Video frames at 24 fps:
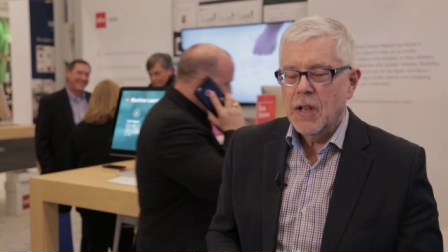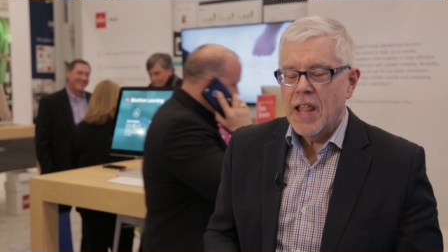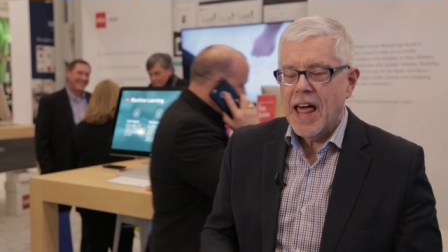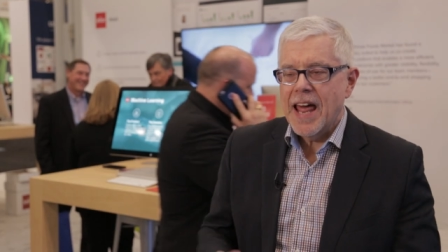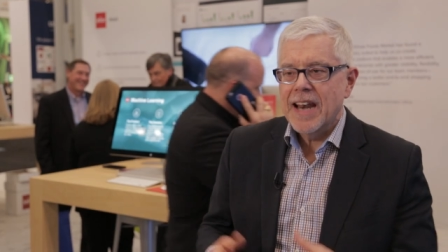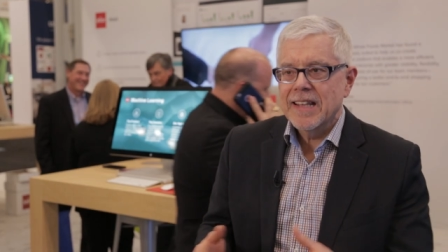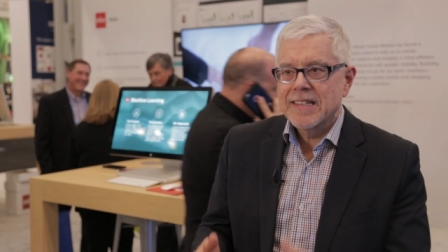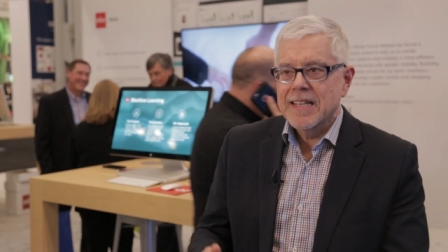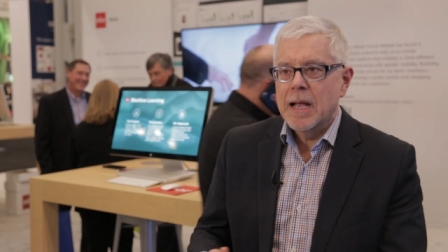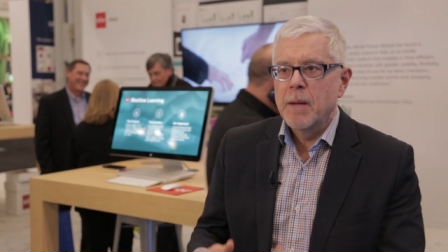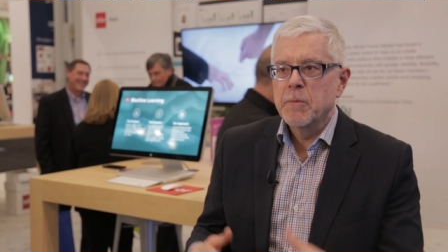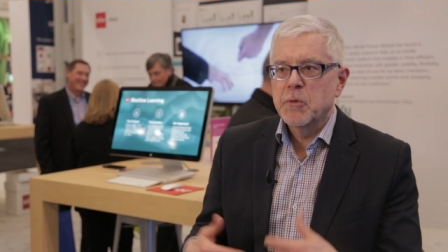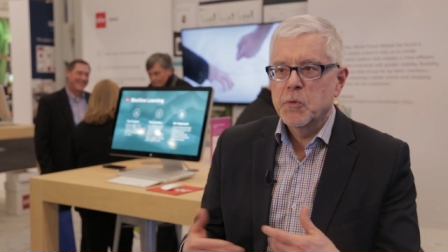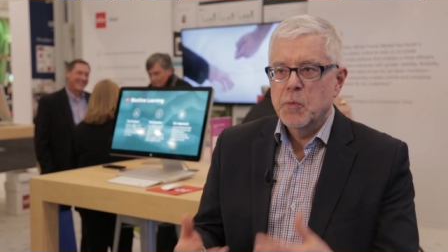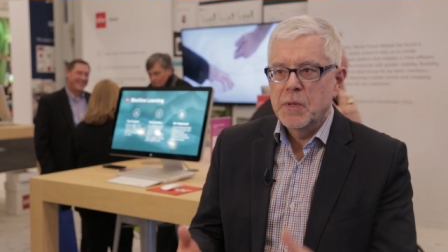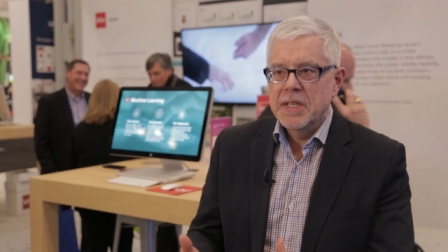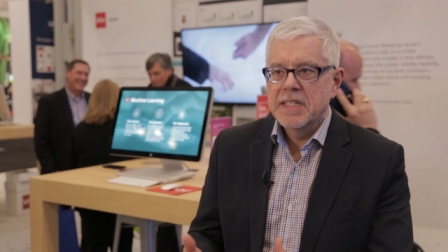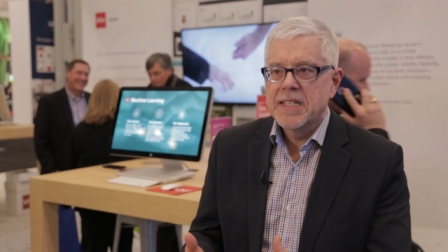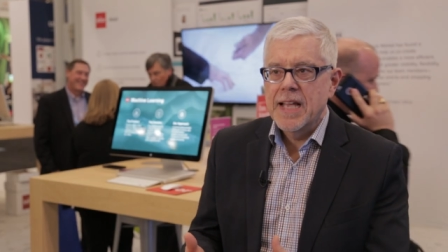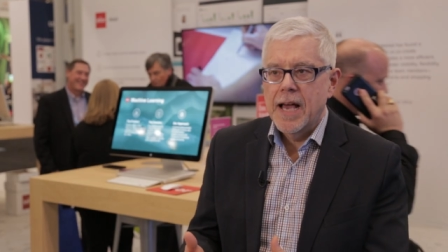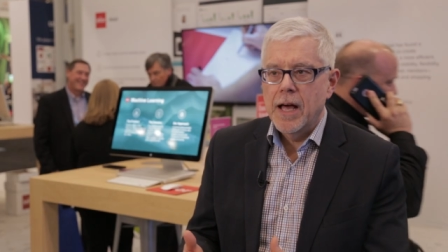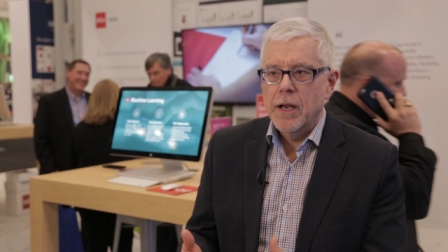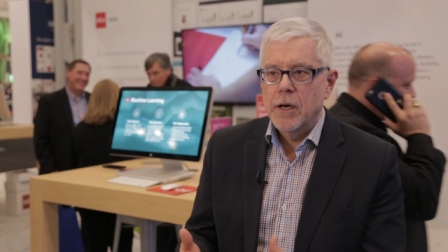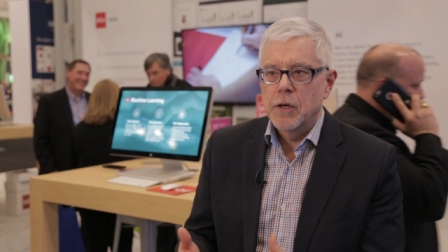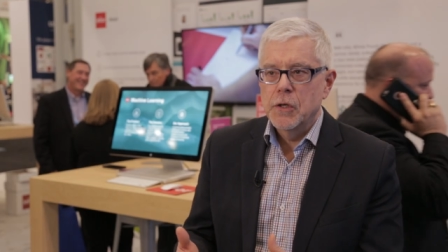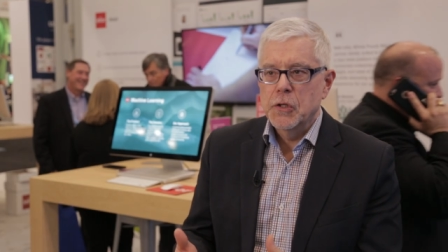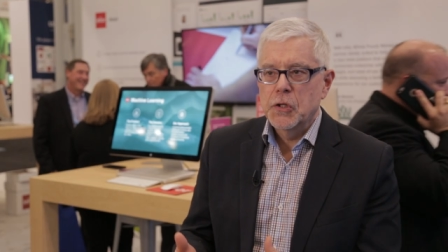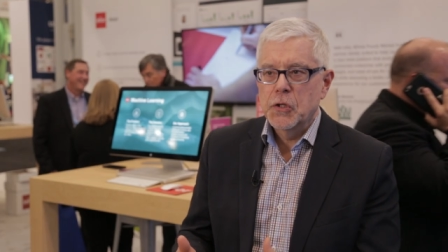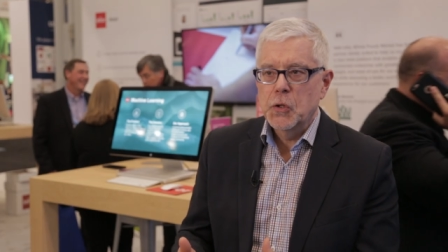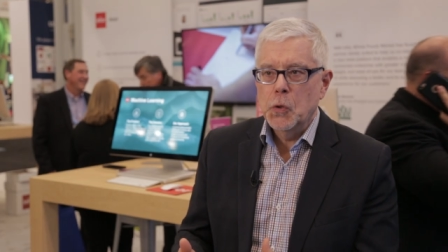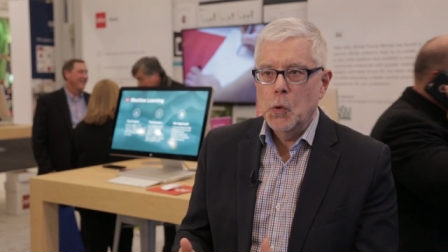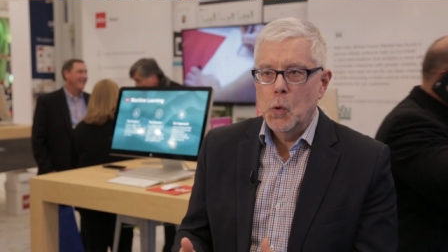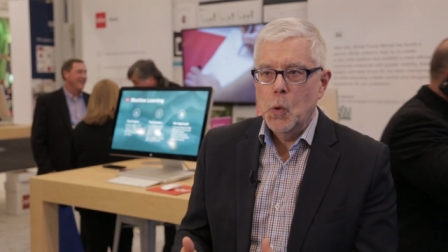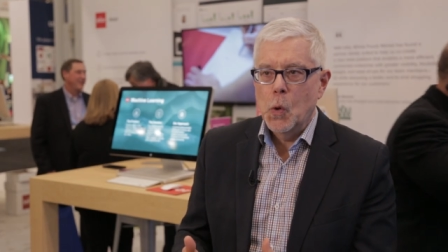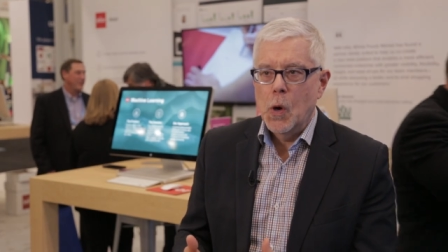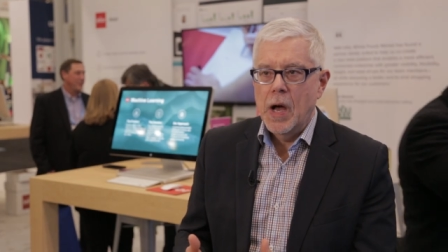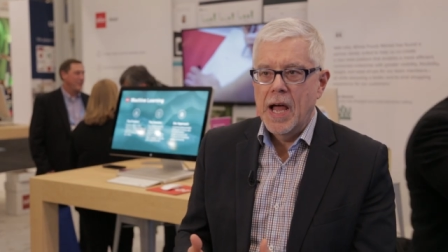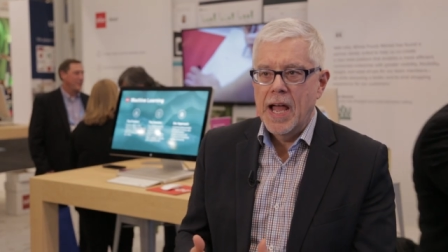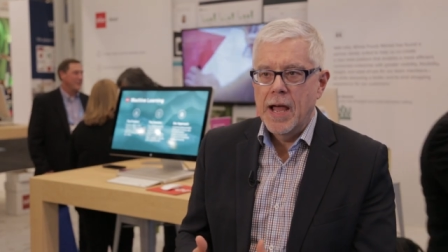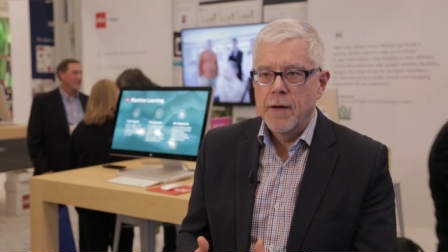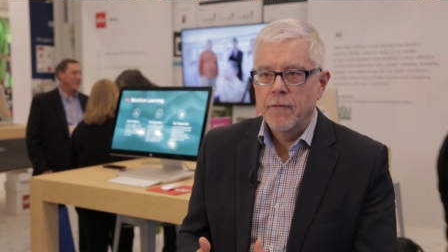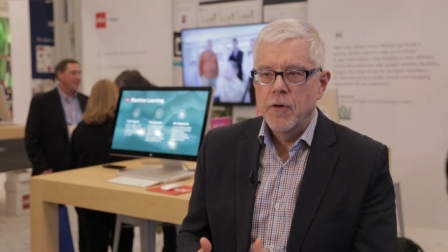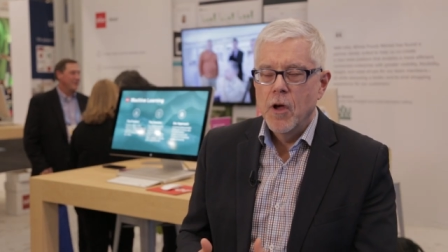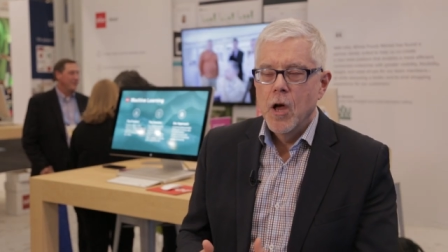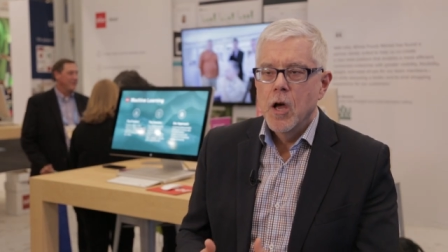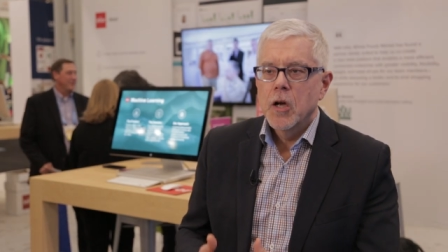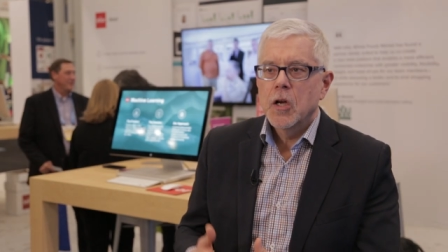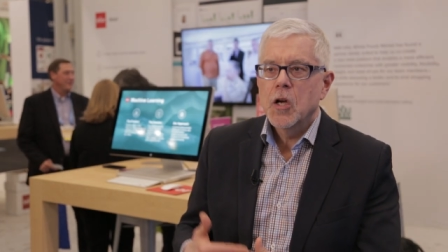a lot of times retailers who
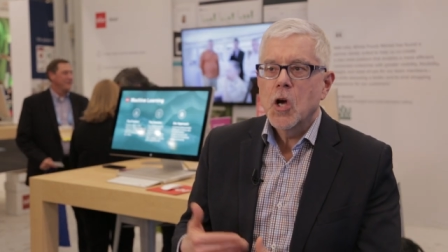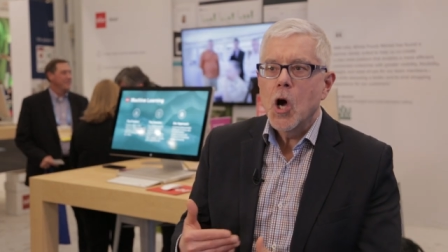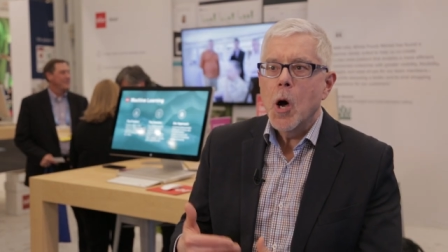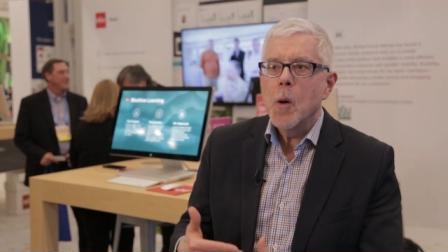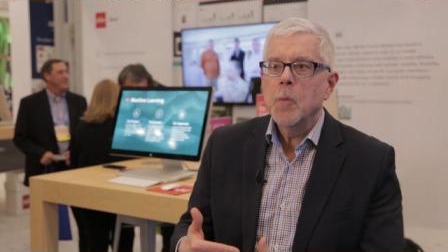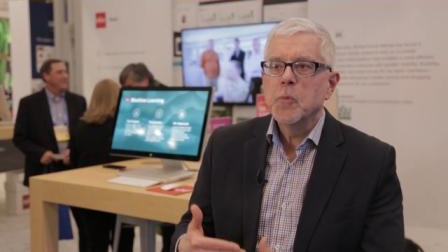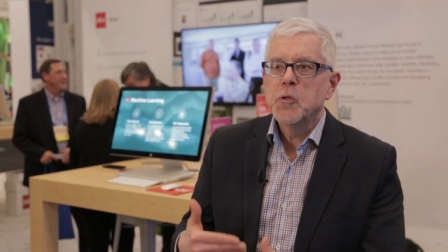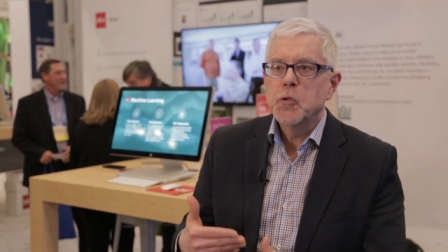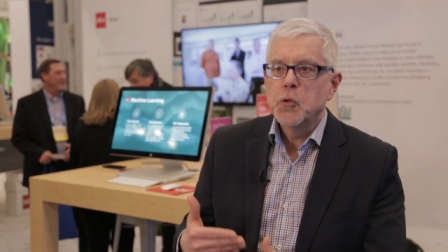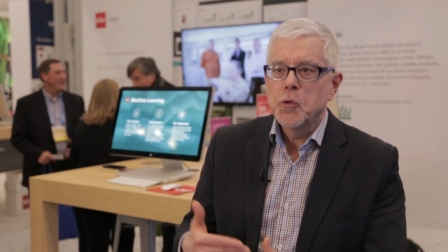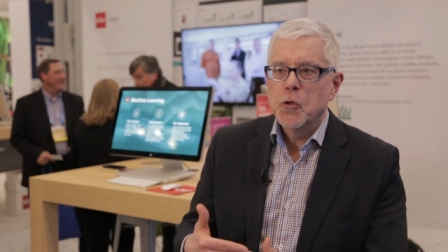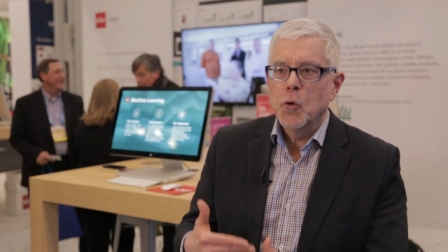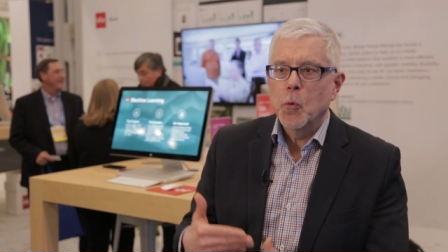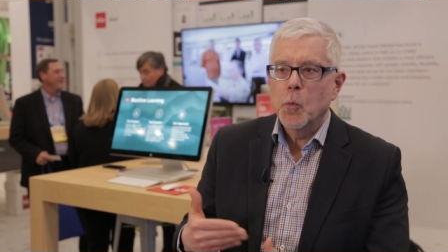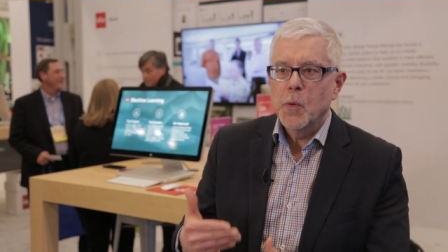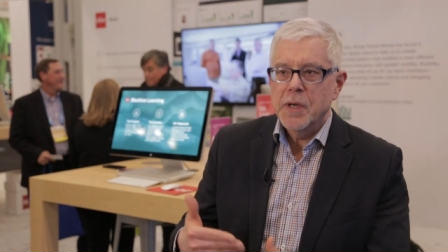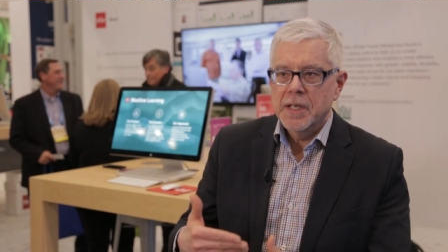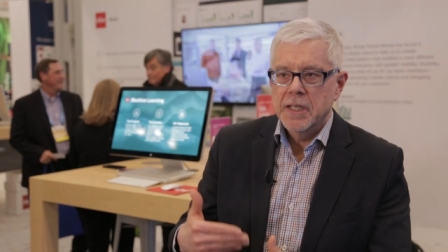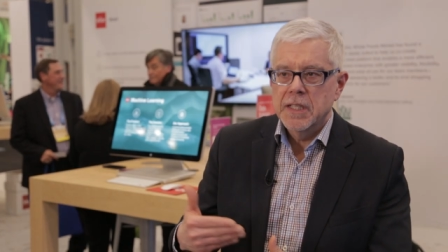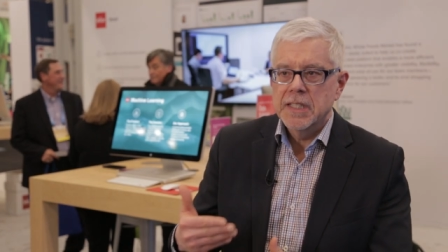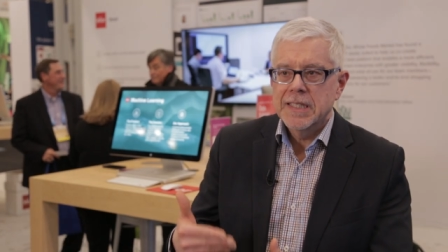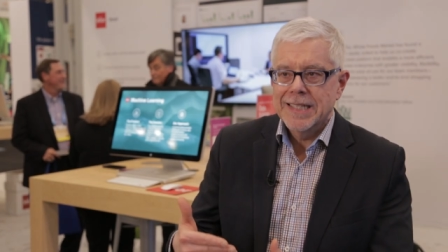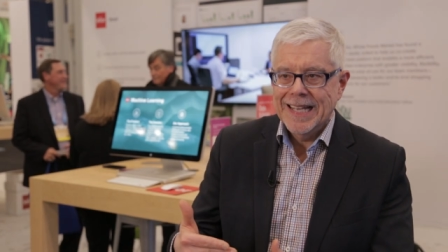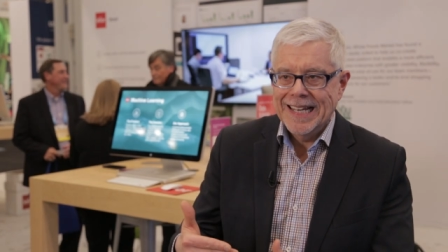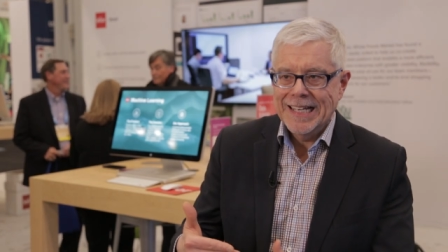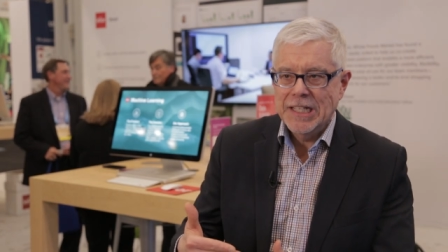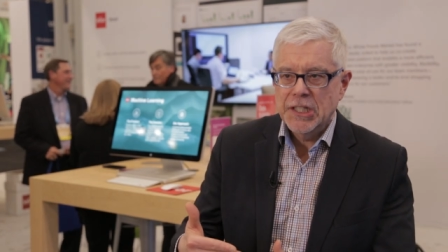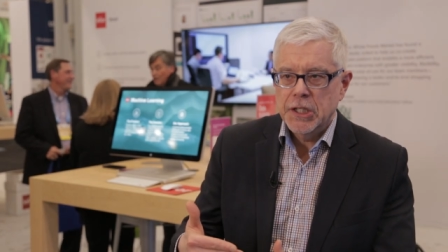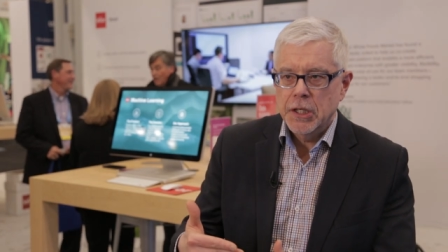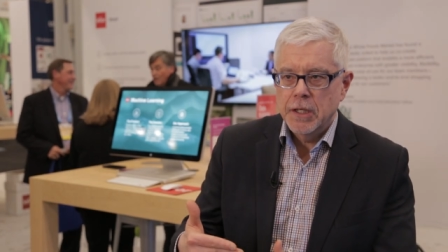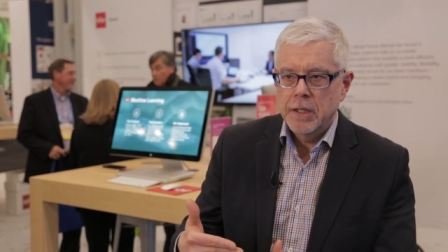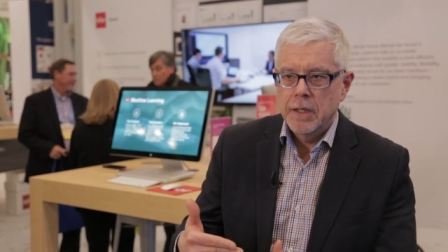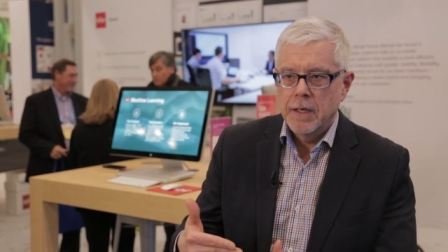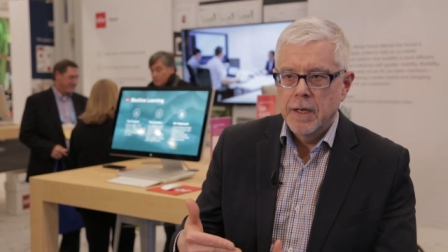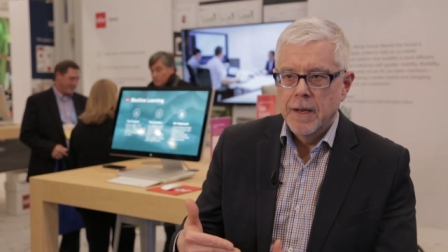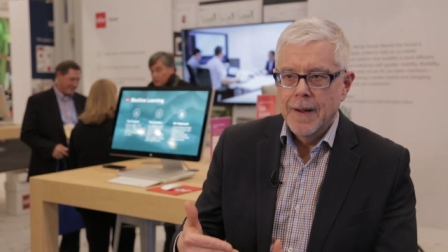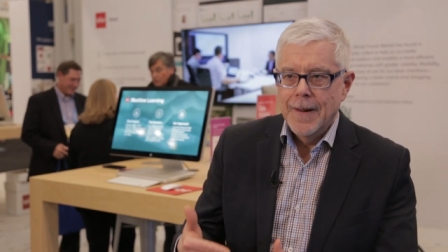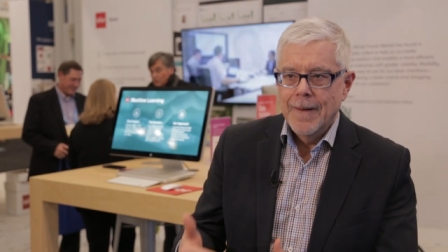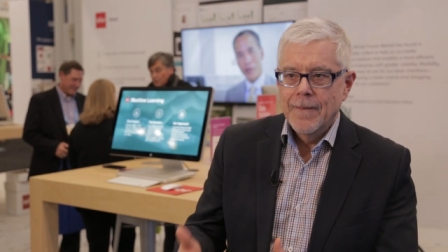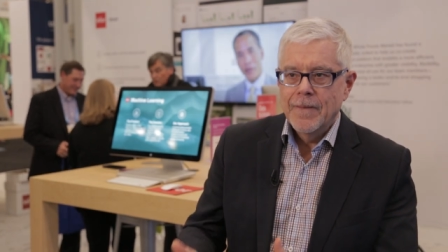have come to the realization